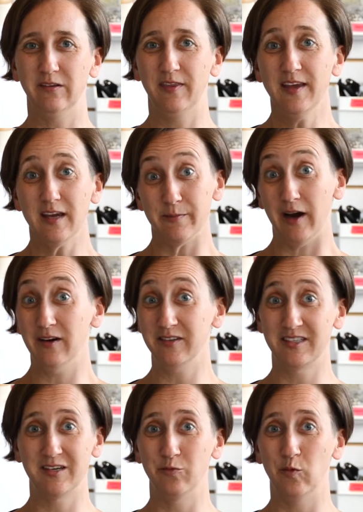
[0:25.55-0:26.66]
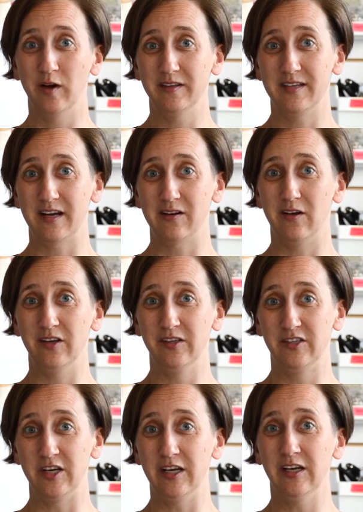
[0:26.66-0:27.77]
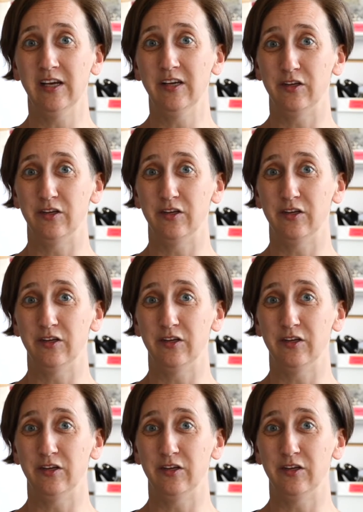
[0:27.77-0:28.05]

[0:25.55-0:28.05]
think about what technology